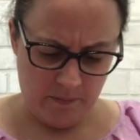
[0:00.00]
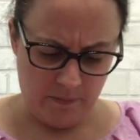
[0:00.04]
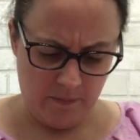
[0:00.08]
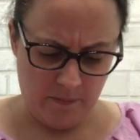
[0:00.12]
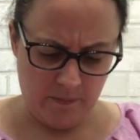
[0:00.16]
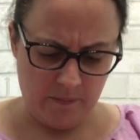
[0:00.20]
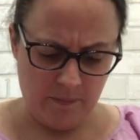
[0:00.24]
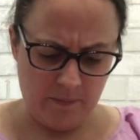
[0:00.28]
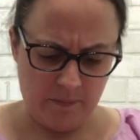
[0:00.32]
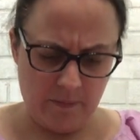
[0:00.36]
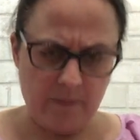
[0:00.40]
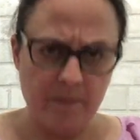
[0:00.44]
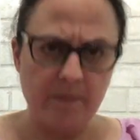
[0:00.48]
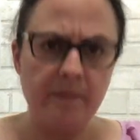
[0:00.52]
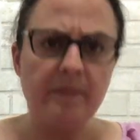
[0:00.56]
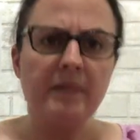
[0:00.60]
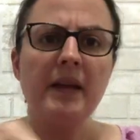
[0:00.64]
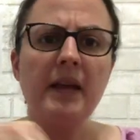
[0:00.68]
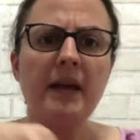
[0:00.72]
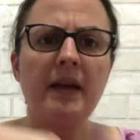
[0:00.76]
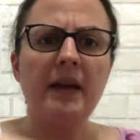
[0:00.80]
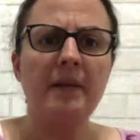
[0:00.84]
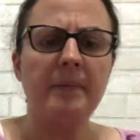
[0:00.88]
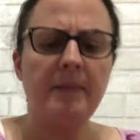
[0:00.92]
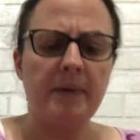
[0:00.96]
I'm
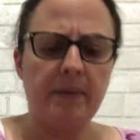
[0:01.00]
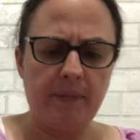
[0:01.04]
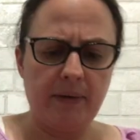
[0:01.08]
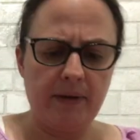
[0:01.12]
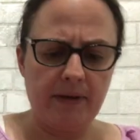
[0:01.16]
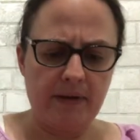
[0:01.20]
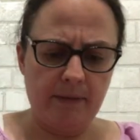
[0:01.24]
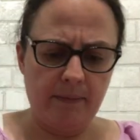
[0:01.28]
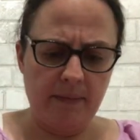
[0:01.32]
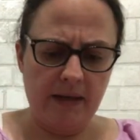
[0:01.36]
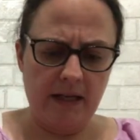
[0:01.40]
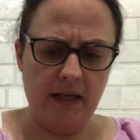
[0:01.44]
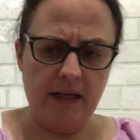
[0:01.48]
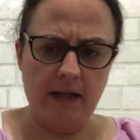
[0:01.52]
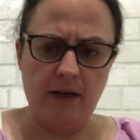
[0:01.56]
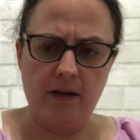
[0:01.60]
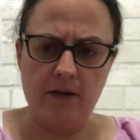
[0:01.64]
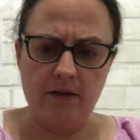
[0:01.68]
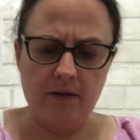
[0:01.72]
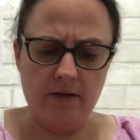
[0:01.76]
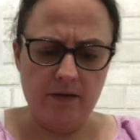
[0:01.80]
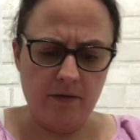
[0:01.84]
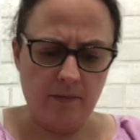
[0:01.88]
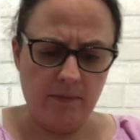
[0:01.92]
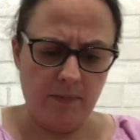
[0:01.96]
going to put them here.
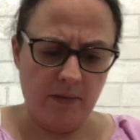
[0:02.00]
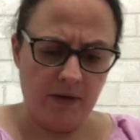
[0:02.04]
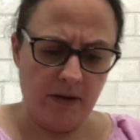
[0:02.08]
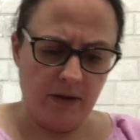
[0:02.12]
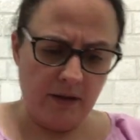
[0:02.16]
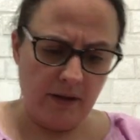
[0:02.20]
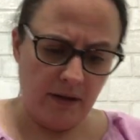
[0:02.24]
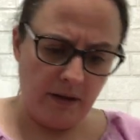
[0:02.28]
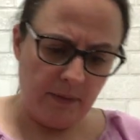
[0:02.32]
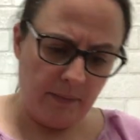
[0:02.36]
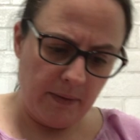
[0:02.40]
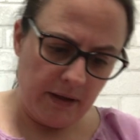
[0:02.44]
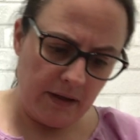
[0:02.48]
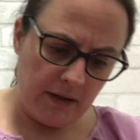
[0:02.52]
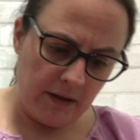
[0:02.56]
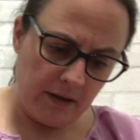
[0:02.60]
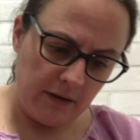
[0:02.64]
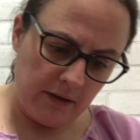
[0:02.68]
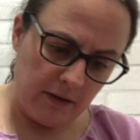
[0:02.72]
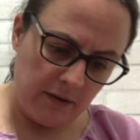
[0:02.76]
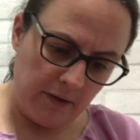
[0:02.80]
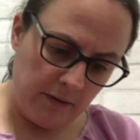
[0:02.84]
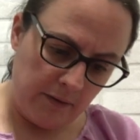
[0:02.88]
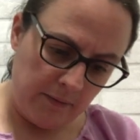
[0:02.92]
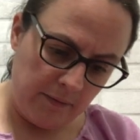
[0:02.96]
So put a little bit of
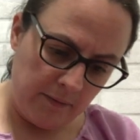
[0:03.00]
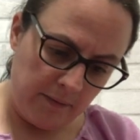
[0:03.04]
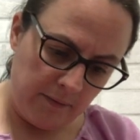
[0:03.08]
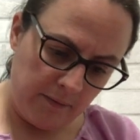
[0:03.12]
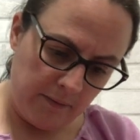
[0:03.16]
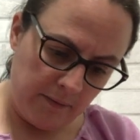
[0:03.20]
glue.